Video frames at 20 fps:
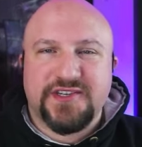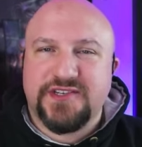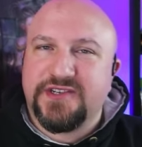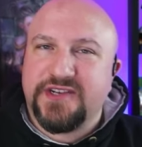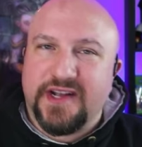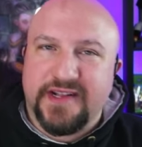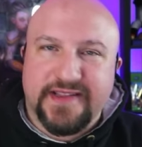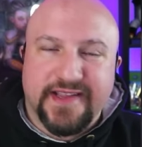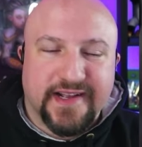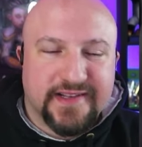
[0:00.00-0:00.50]

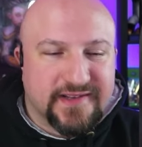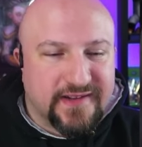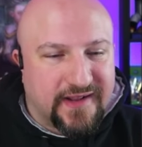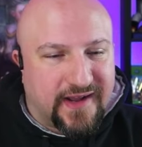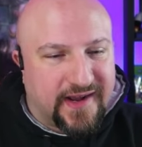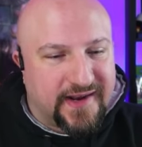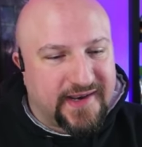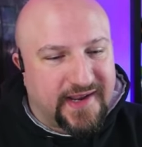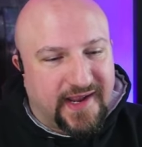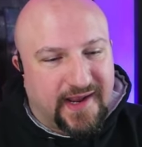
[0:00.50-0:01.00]
Hey! That's a
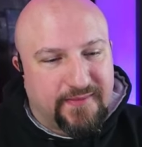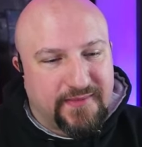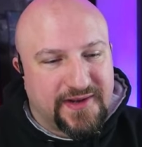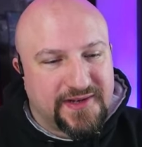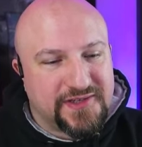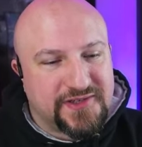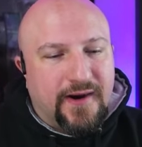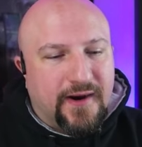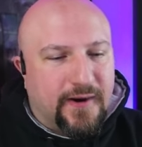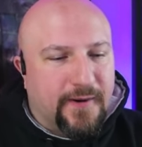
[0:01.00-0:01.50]
lot of
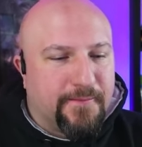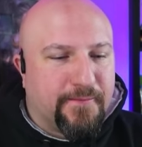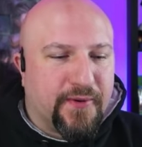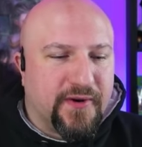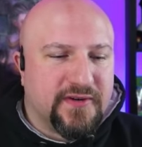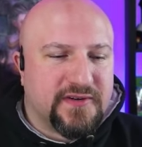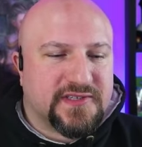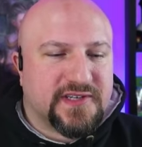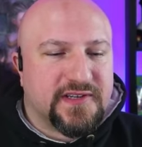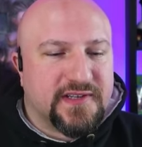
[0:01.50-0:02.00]
damage. Her
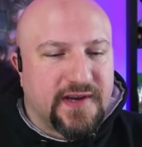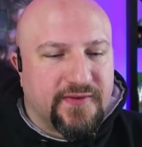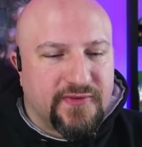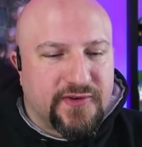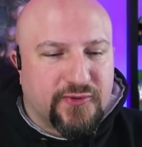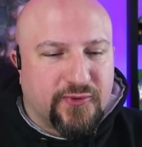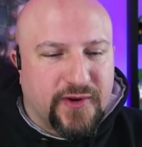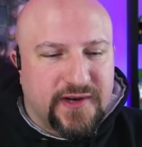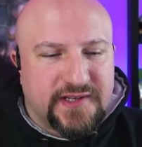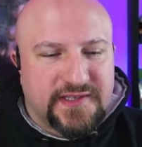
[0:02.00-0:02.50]
burst is
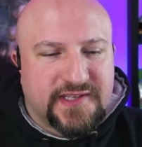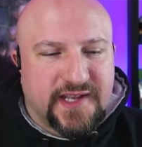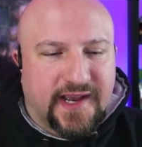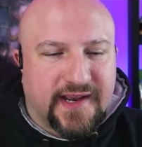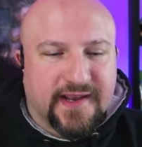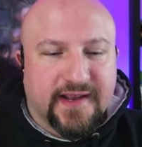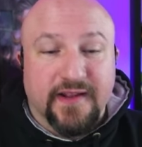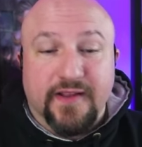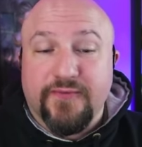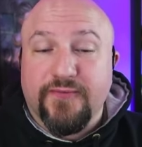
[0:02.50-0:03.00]
every 20
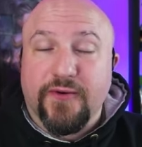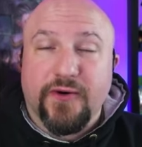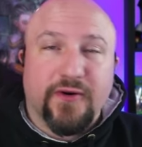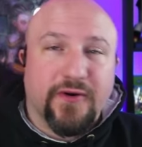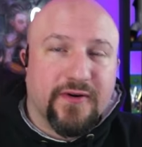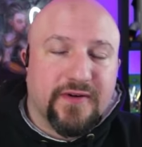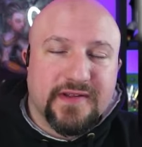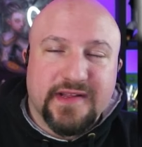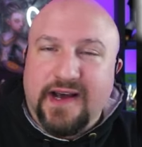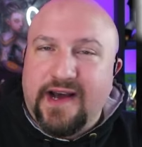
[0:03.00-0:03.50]
seconds for
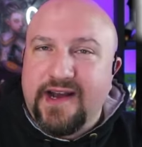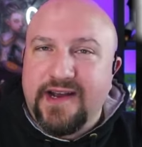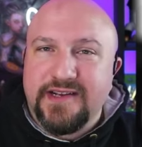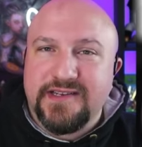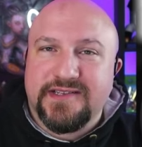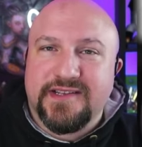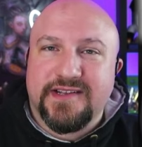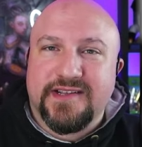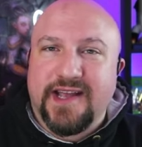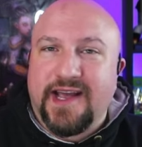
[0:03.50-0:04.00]
her in the
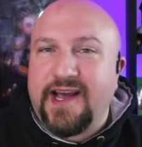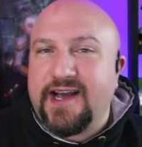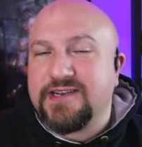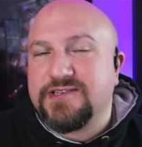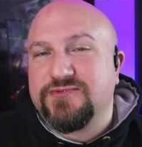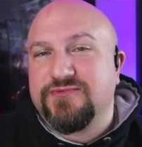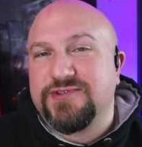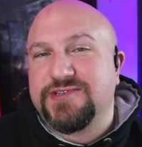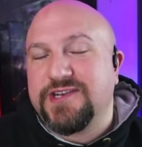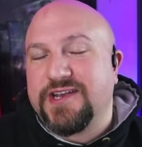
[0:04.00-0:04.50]
highest
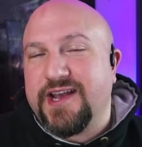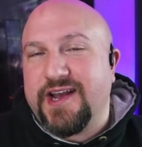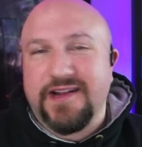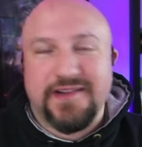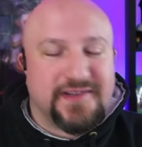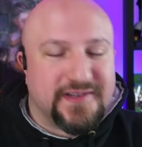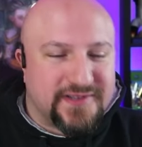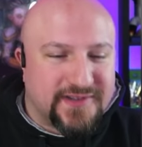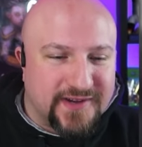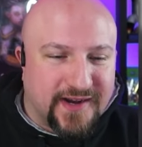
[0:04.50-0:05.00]
attacks, which
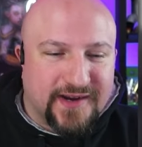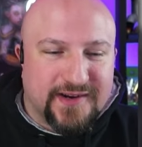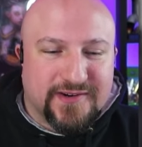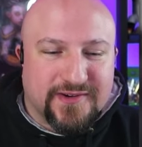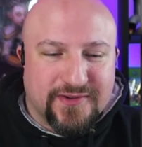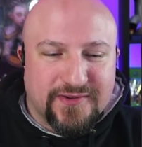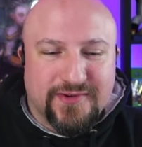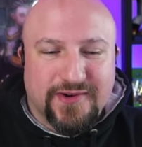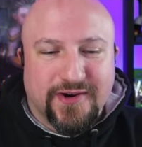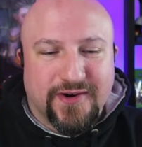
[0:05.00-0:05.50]
again does not
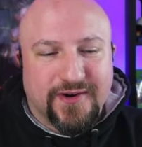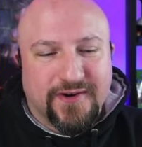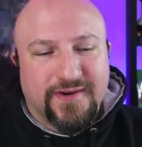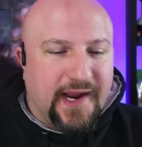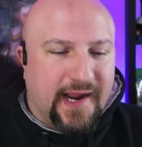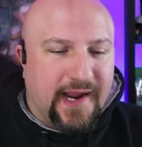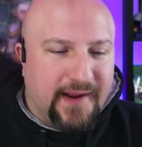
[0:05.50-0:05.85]
include her.